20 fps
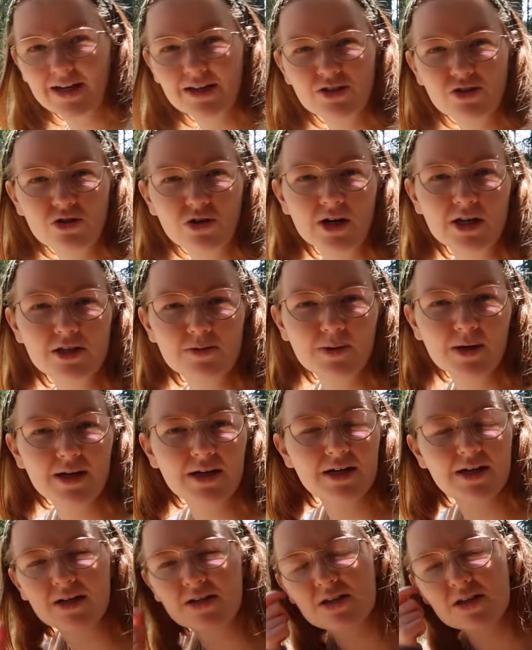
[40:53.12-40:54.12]
it gets
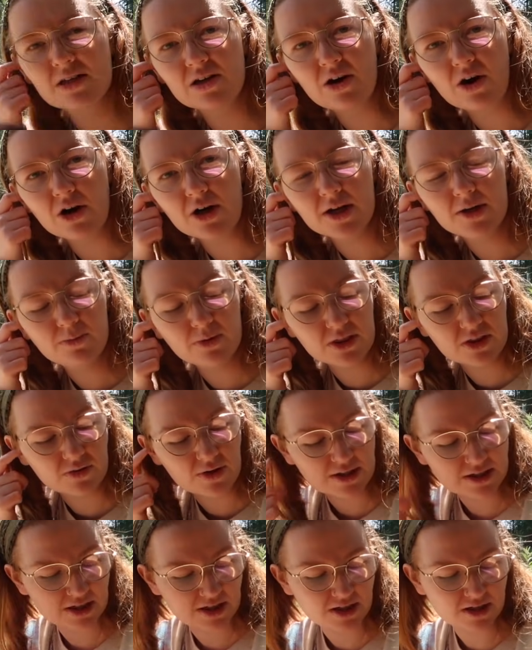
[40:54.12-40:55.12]
transplanted into the garden with the
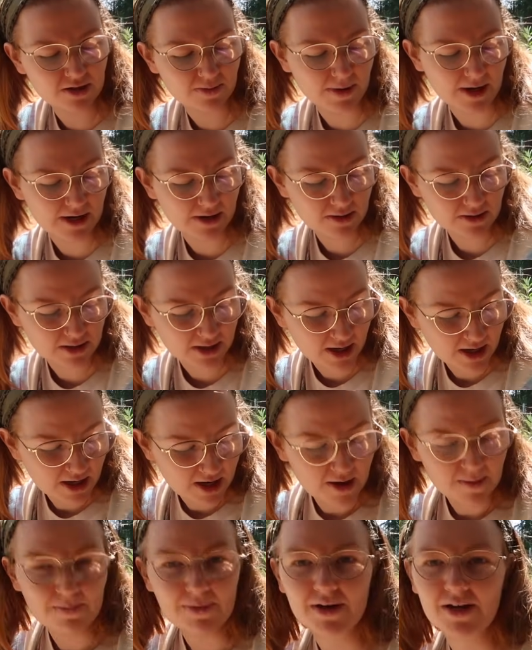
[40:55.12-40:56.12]
rest of the tomatoes,
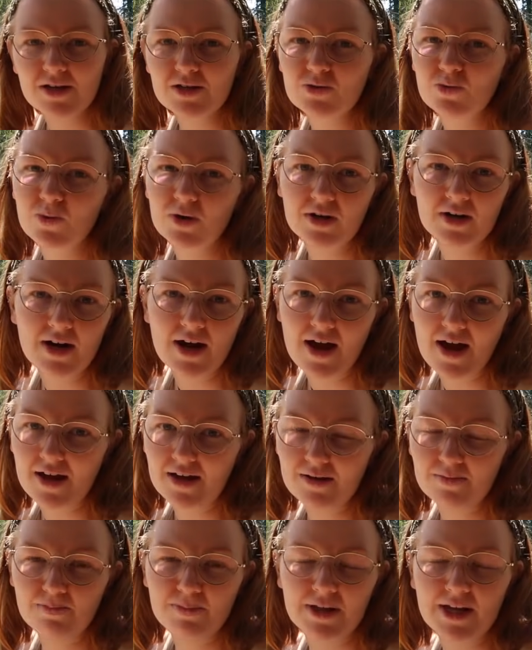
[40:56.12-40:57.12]
because we're
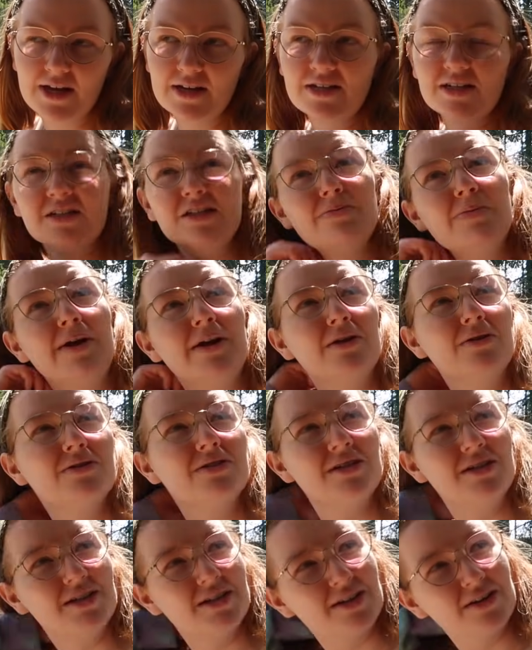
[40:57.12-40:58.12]
not planting
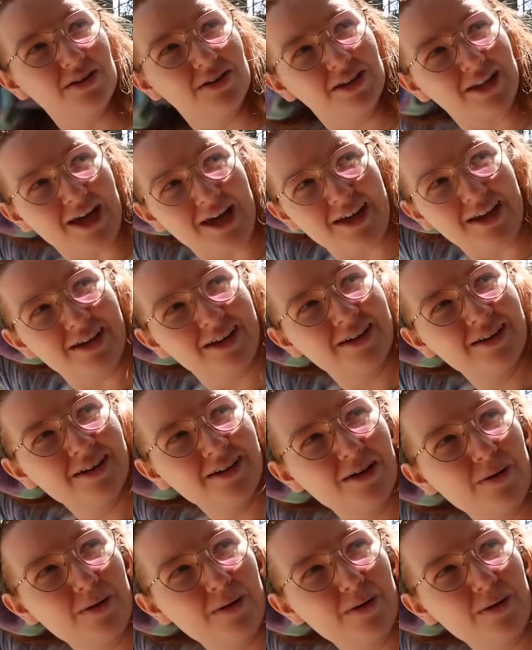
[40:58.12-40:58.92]
tomatoes until like